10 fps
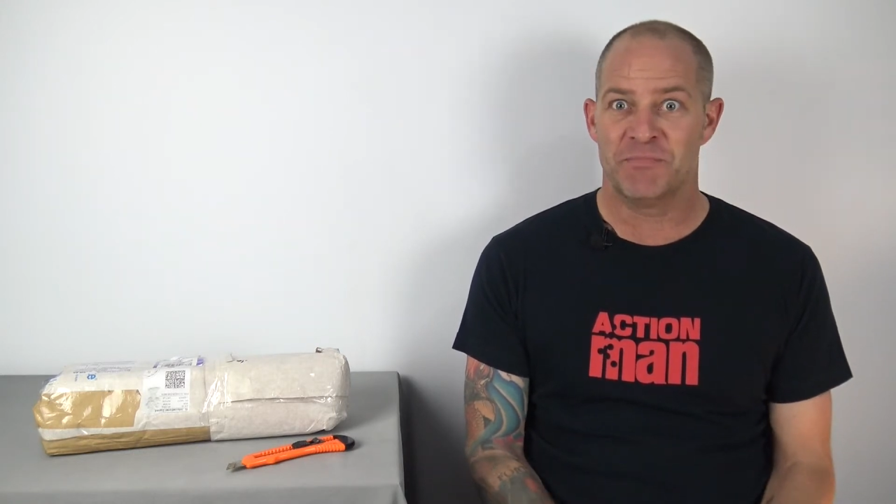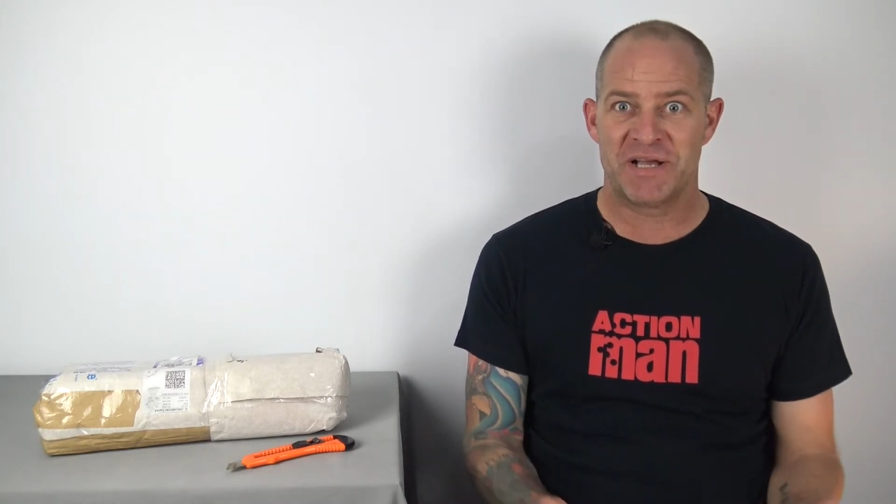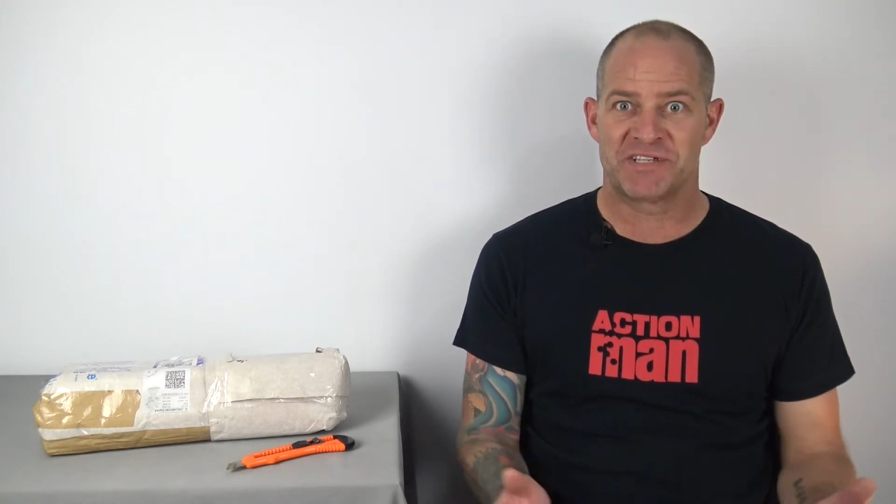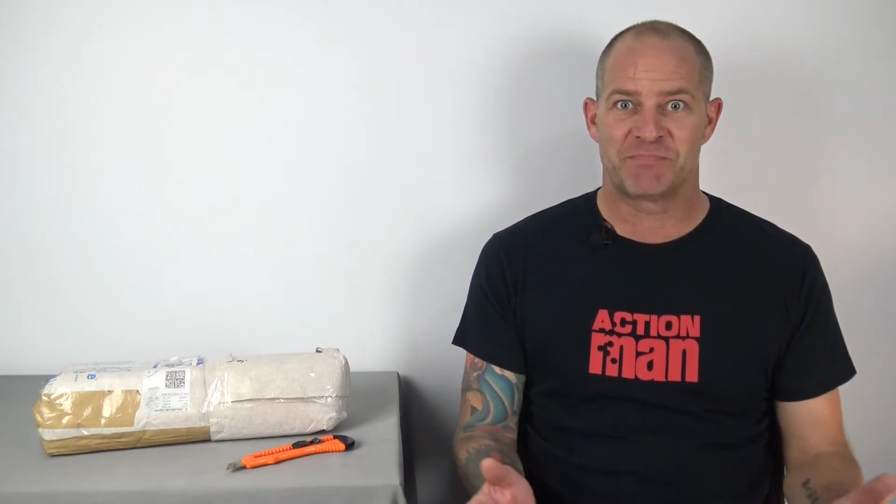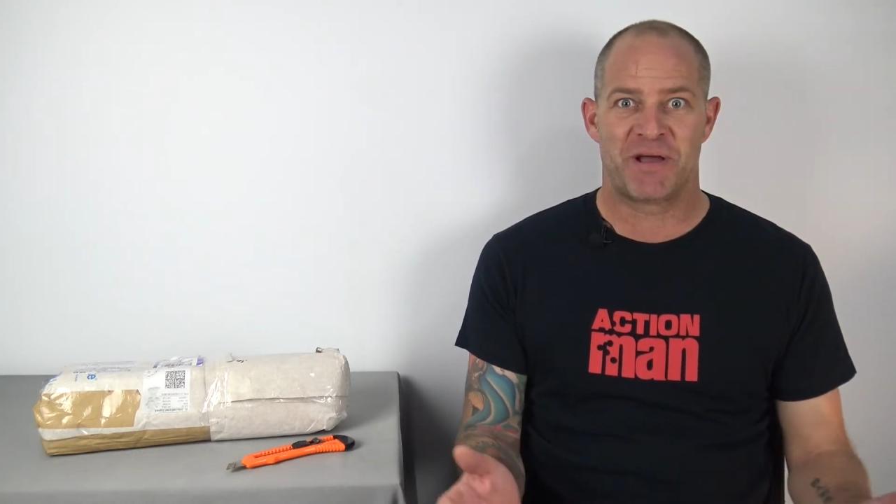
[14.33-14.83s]

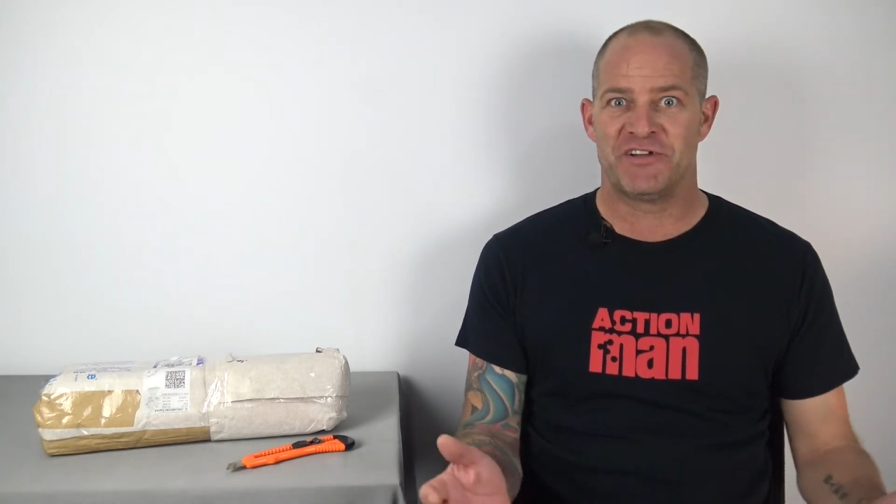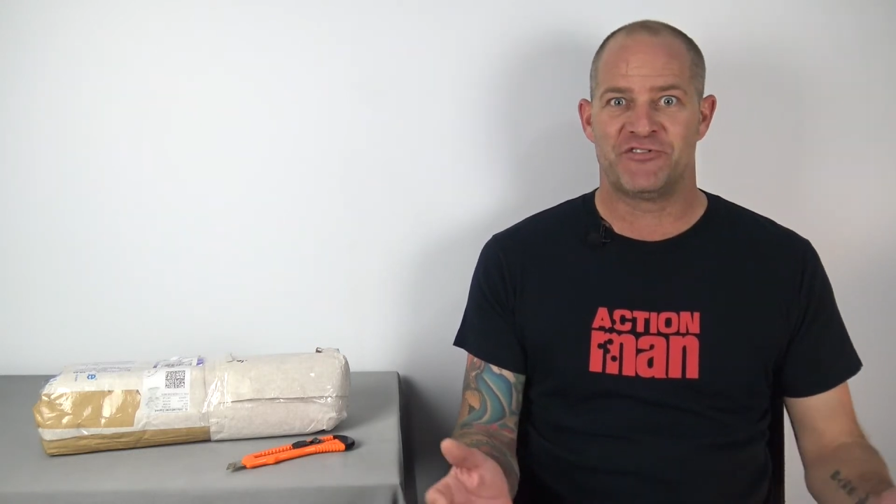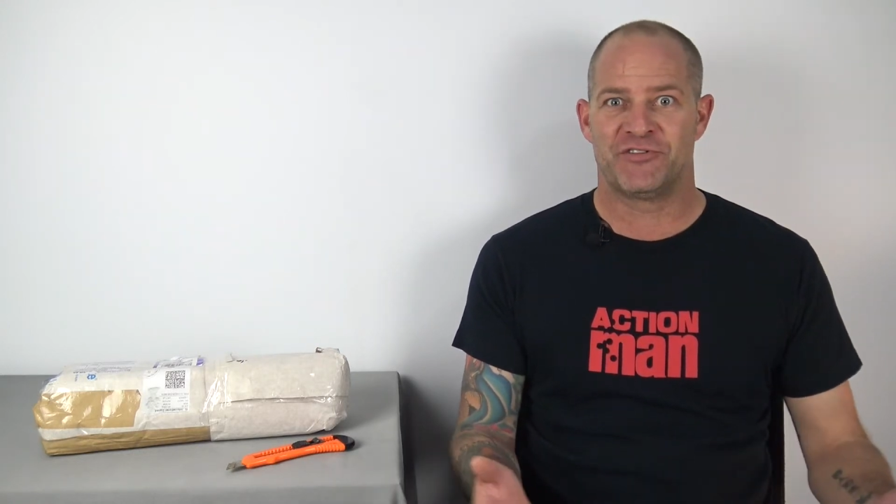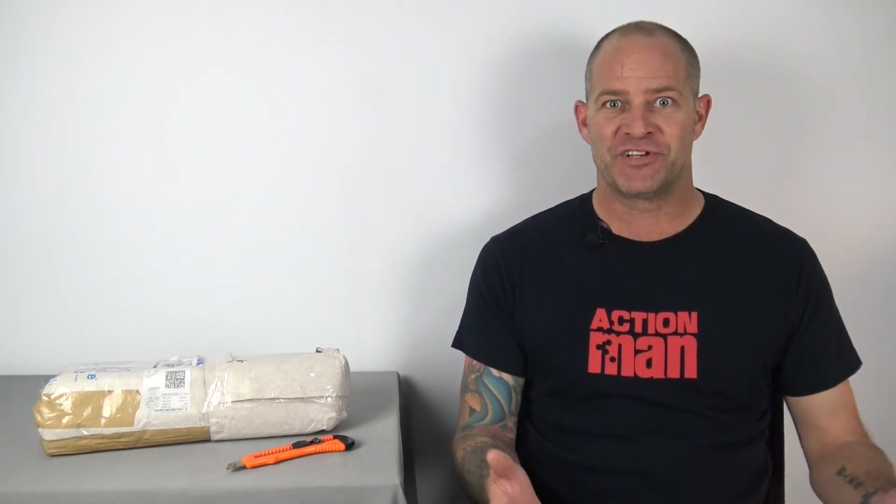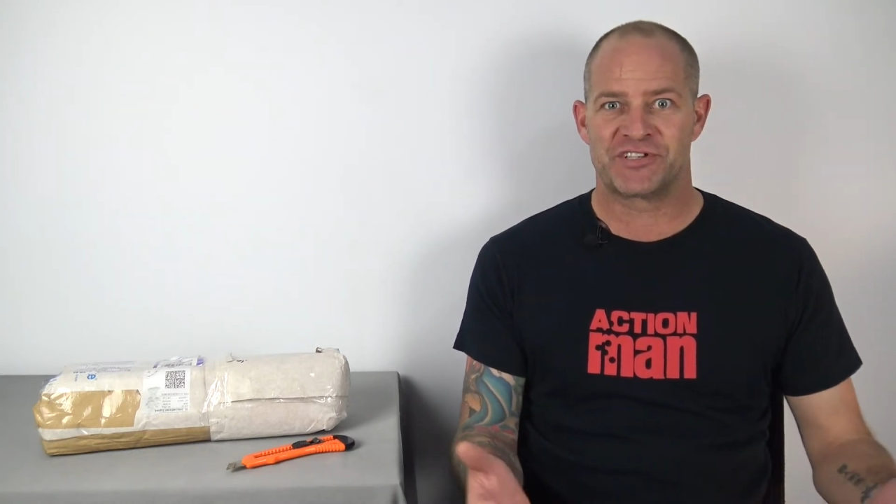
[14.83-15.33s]
best
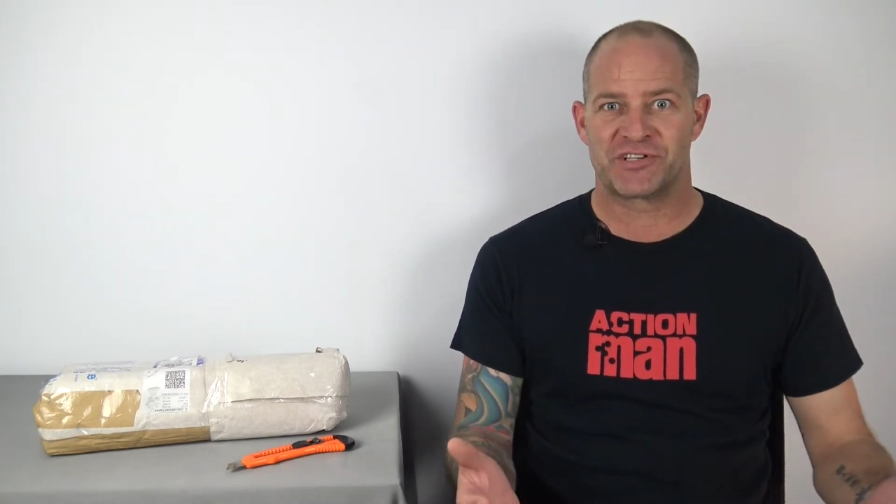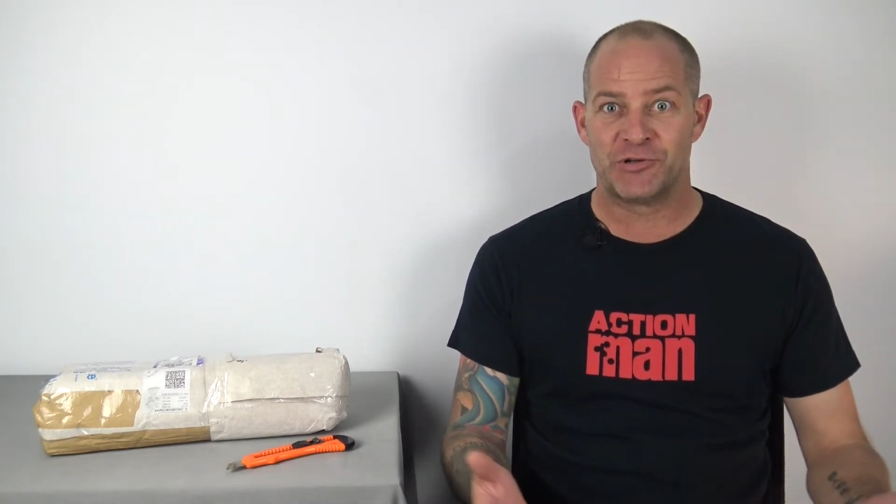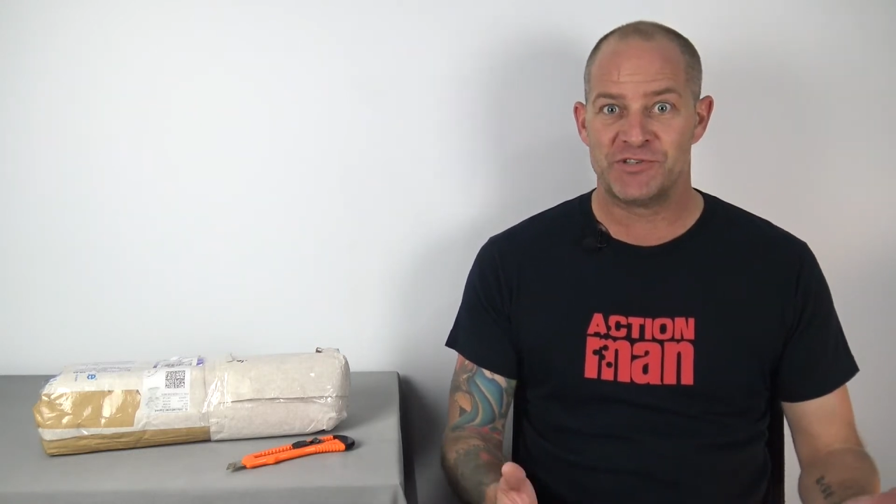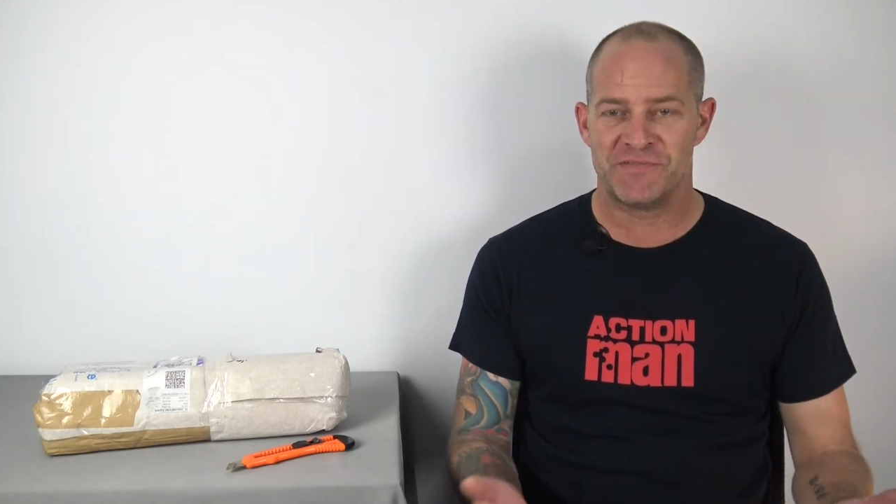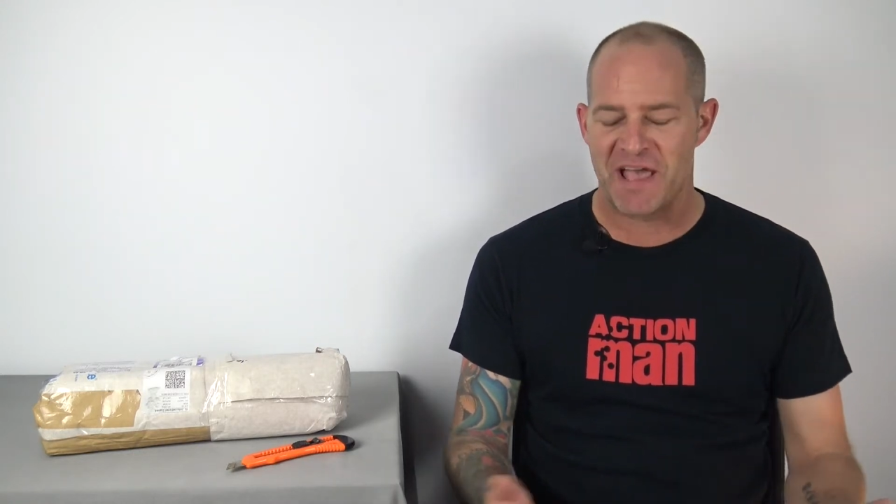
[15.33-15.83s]
Patreon
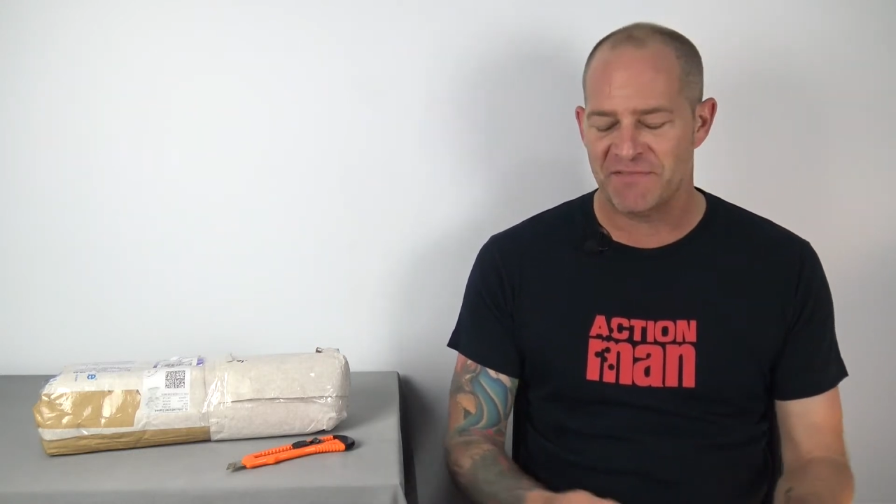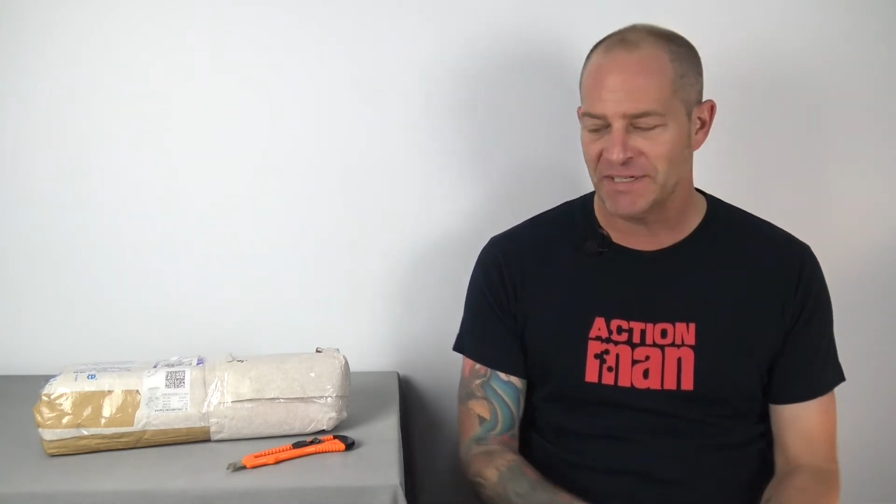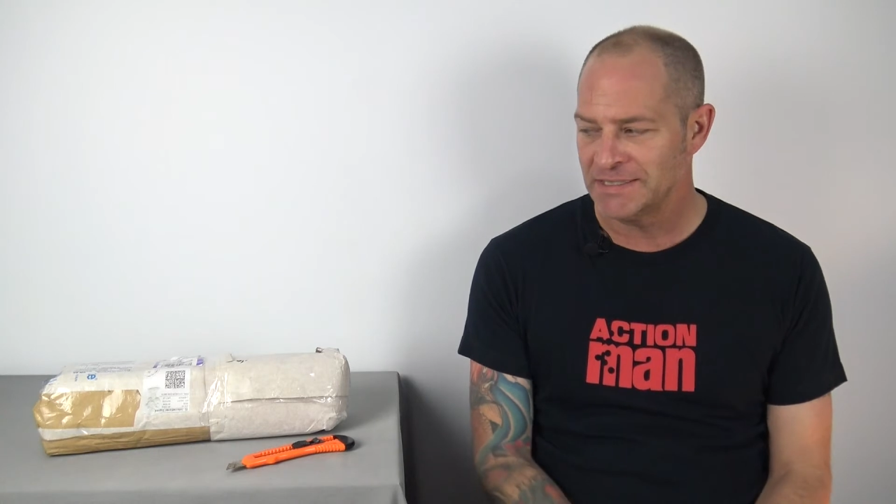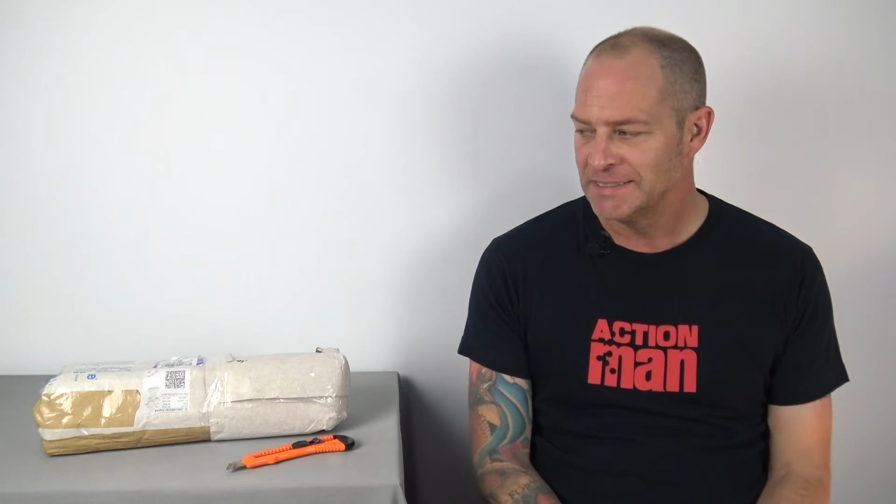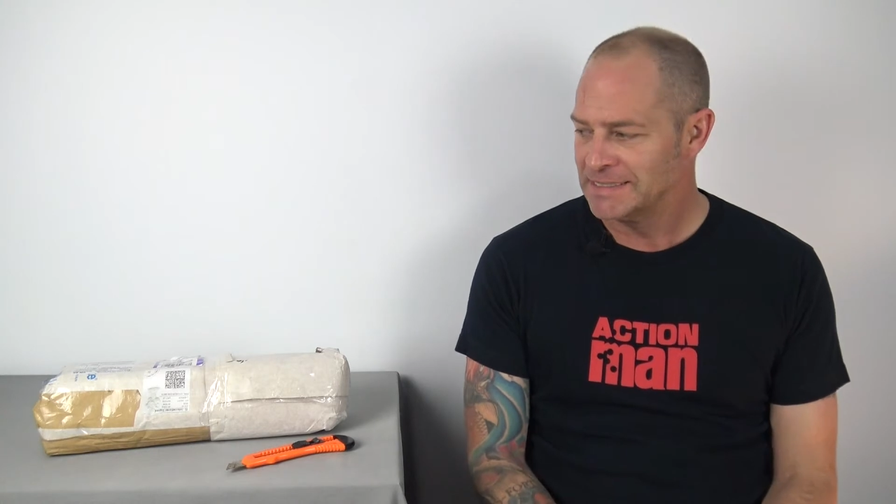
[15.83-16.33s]
exclusive ever,